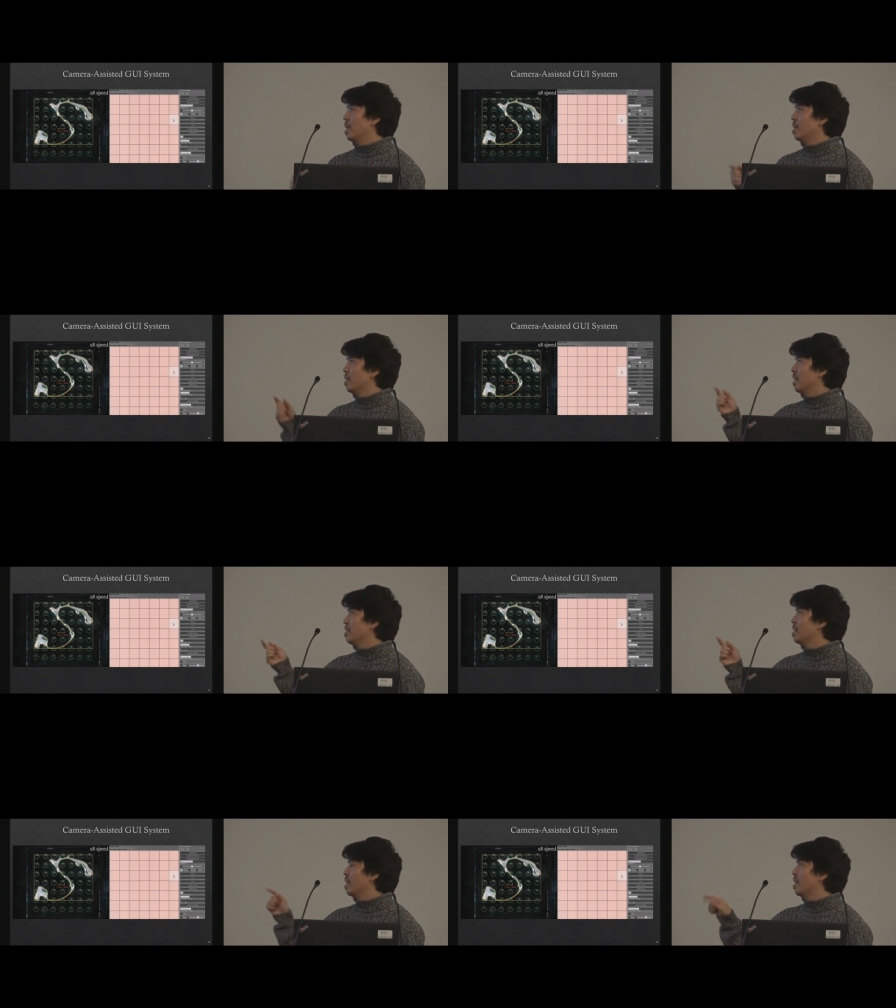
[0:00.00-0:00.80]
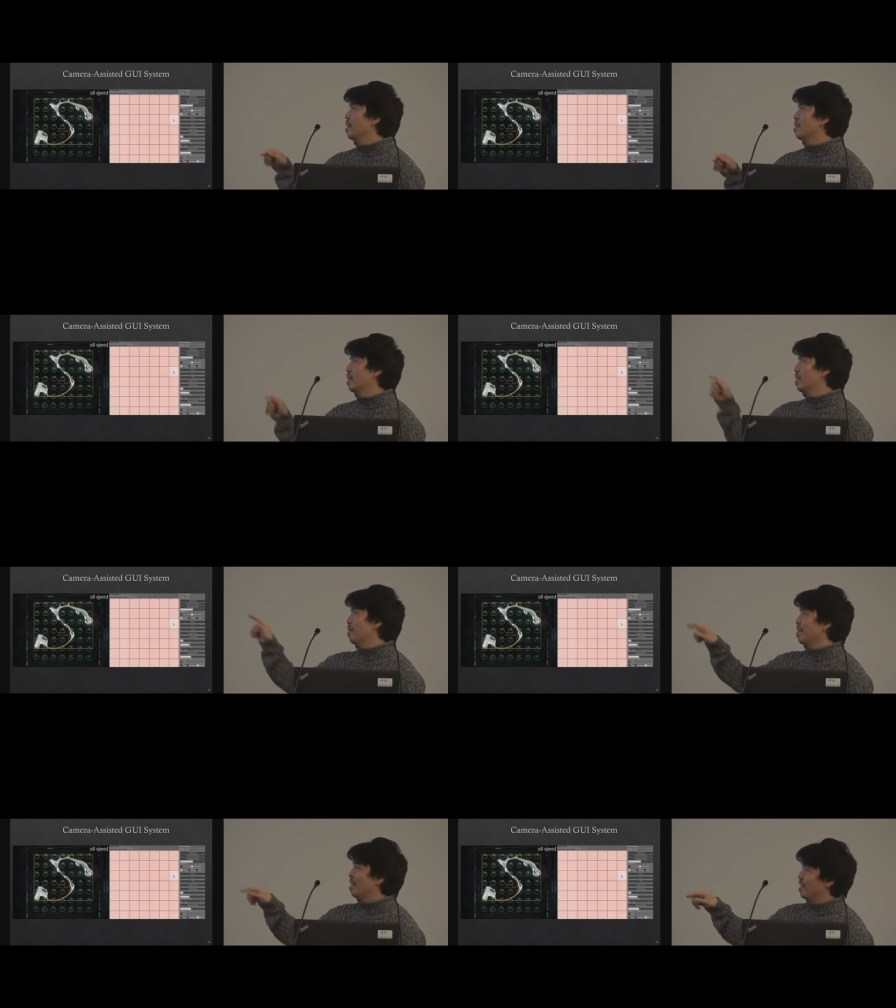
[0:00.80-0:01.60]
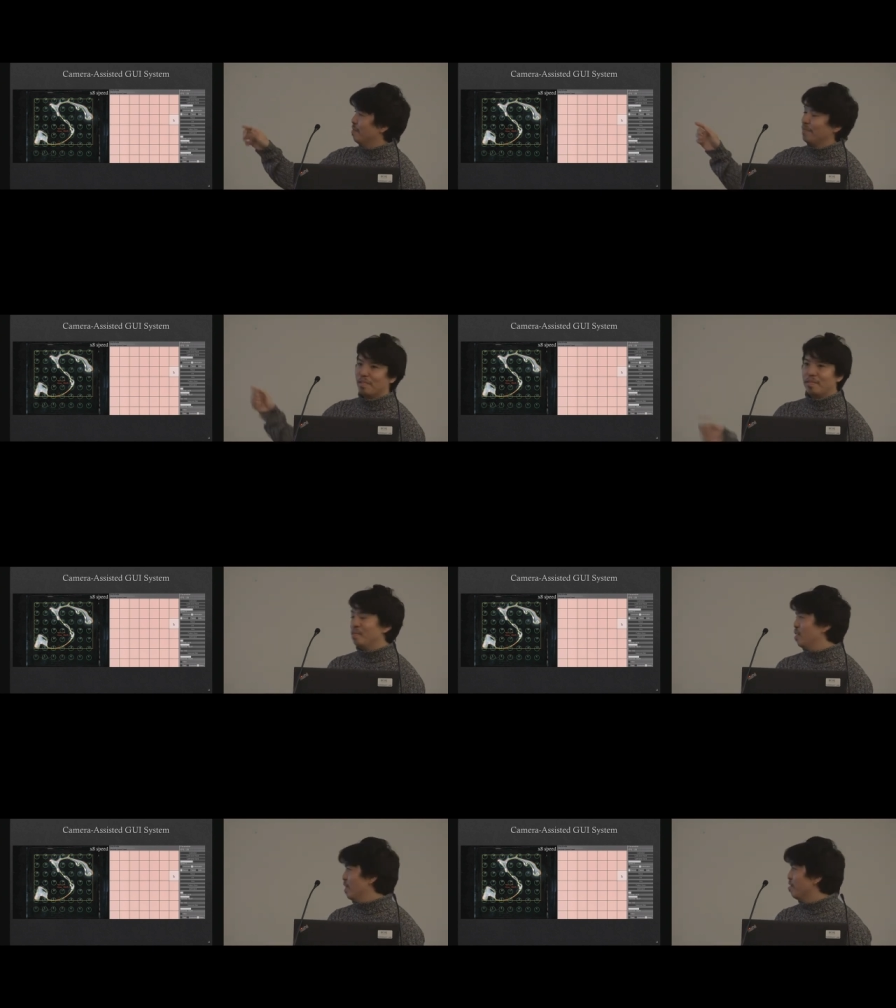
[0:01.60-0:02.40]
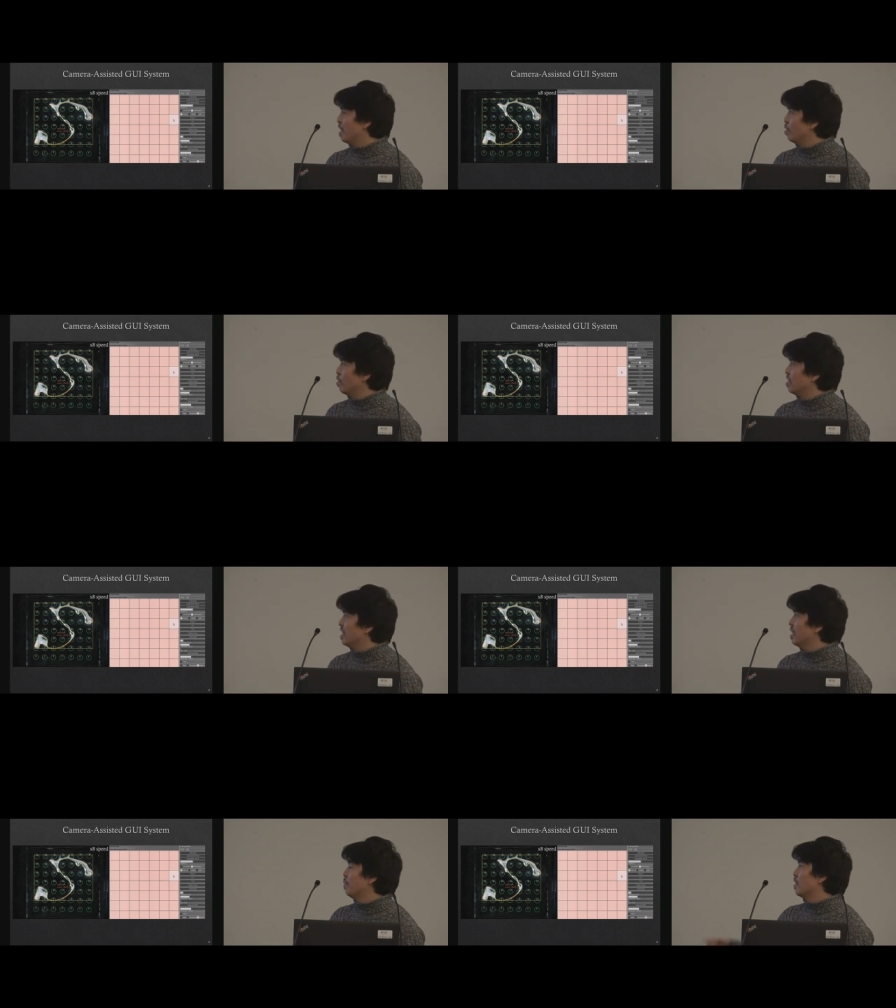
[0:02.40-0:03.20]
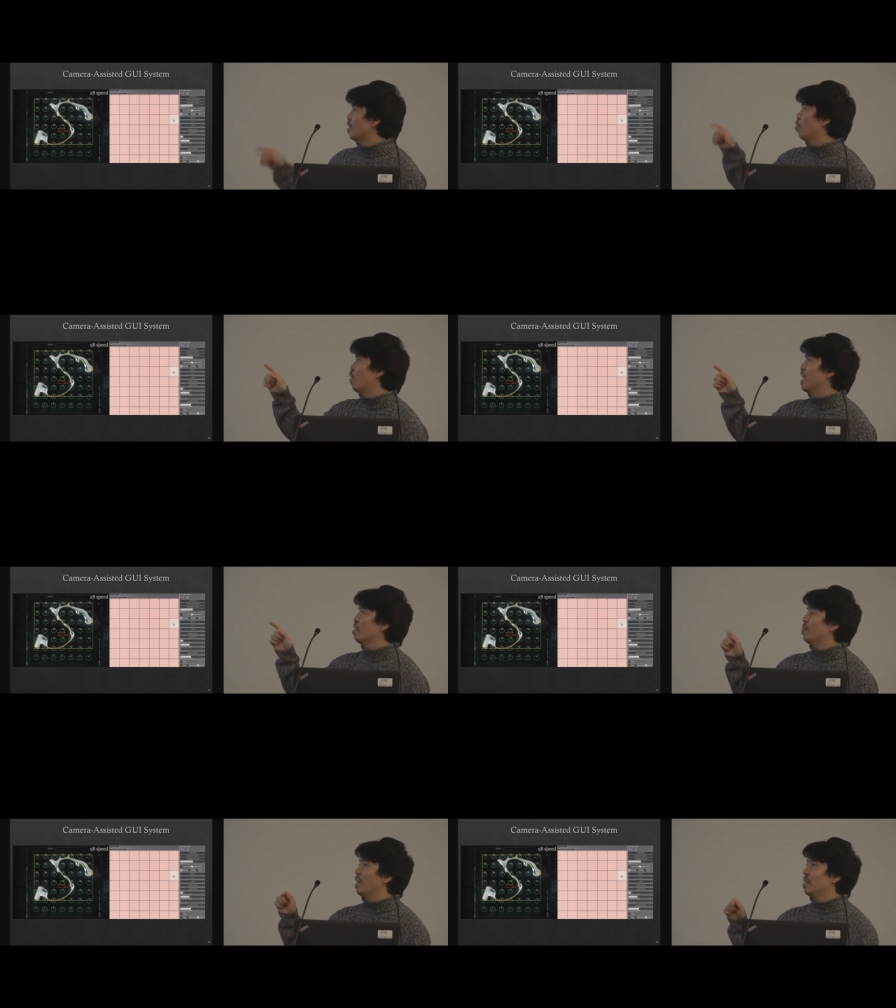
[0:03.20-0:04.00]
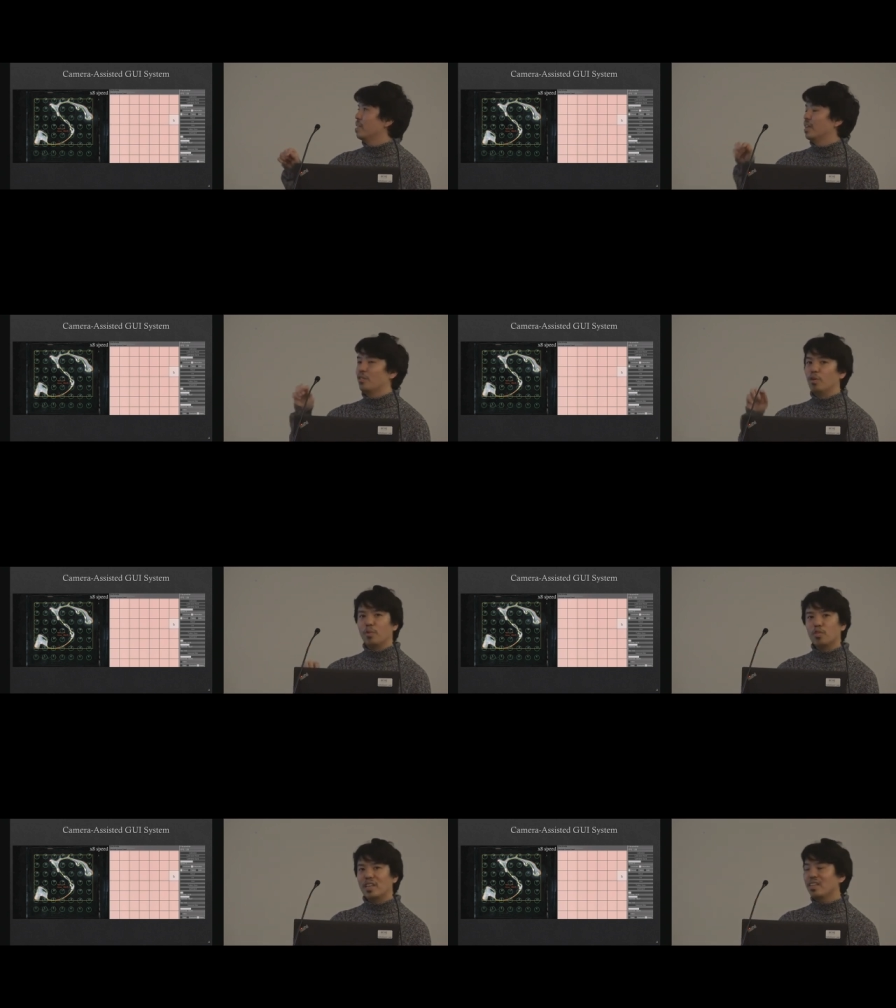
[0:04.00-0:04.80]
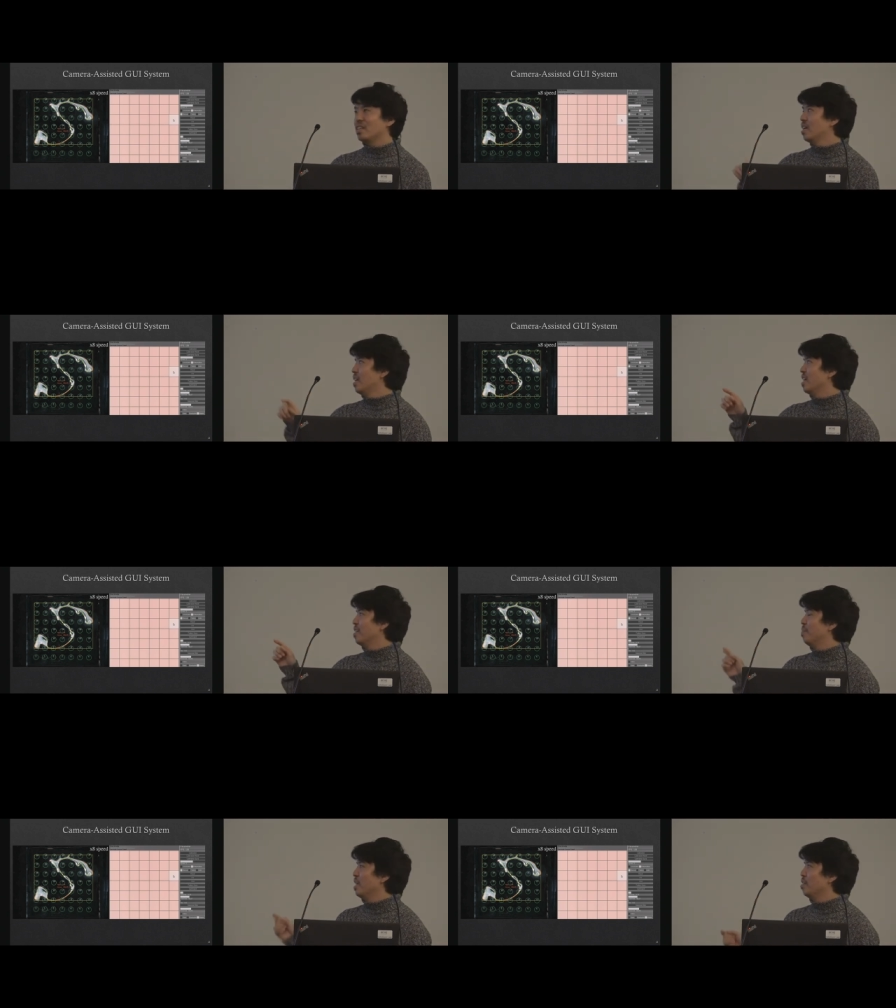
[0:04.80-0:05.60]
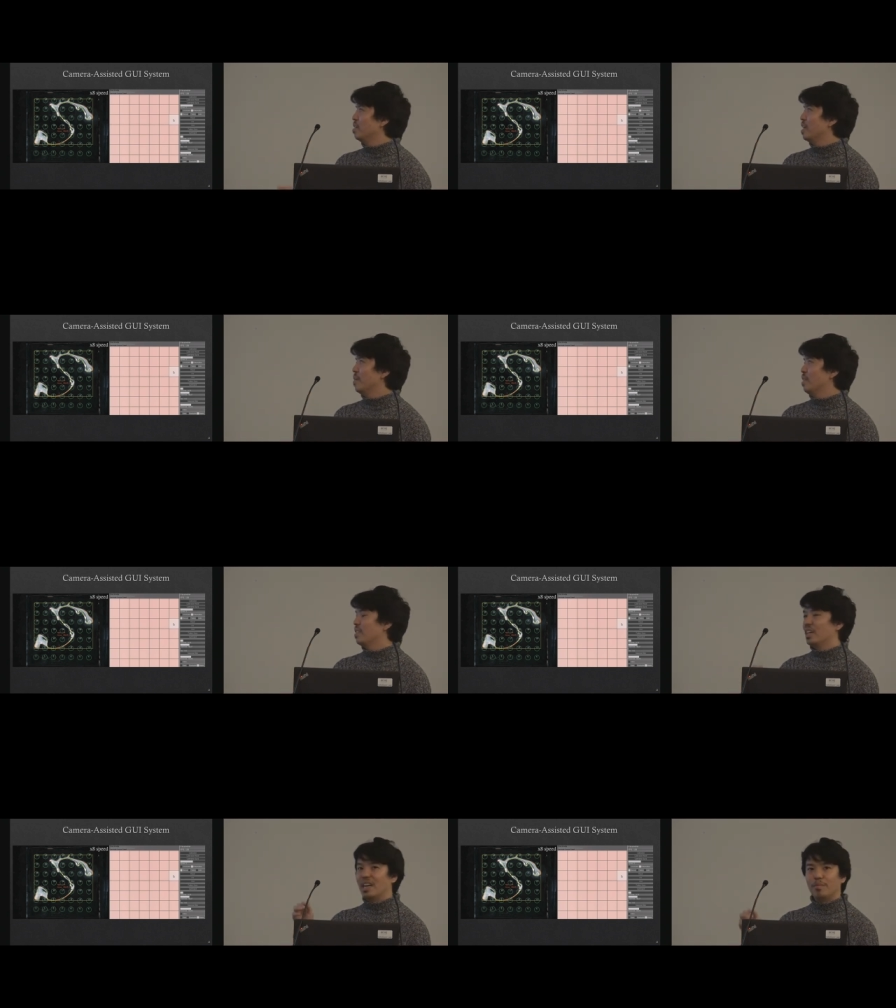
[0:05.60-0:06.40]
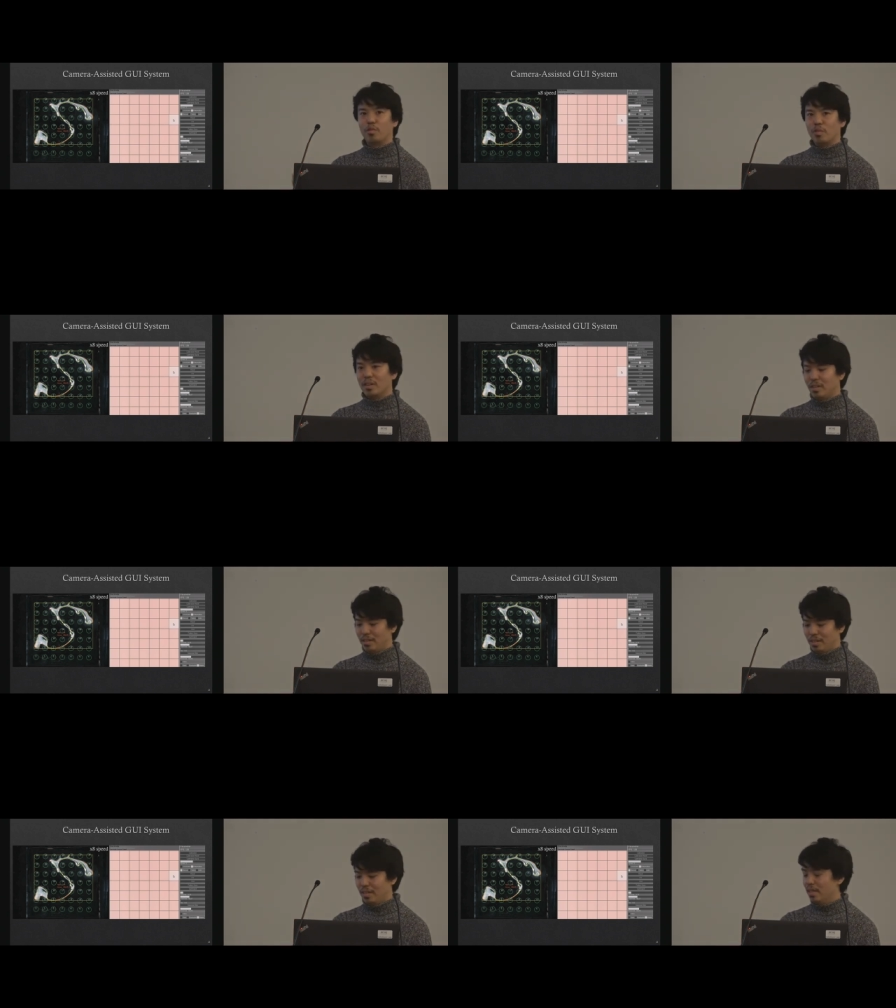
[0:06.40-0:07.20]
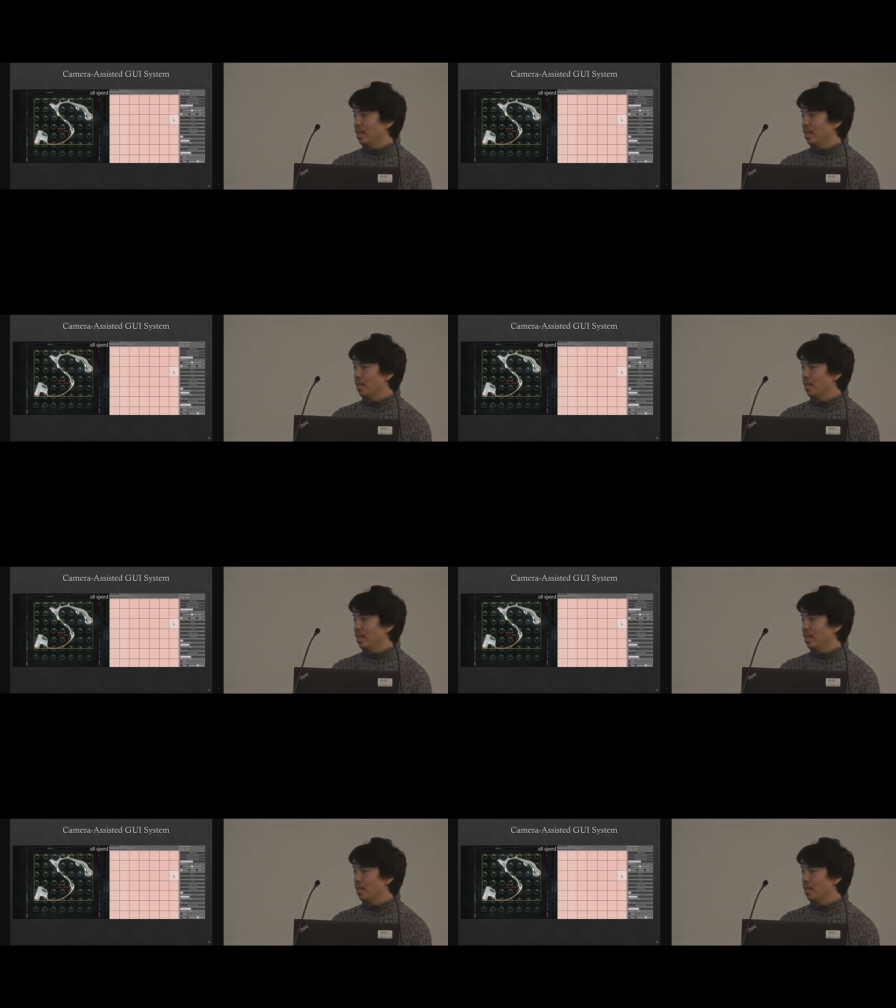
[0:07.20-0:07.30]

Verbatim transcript: and each color actually it's difficult to see, but the white means low voltage, and pink color means the high voltage.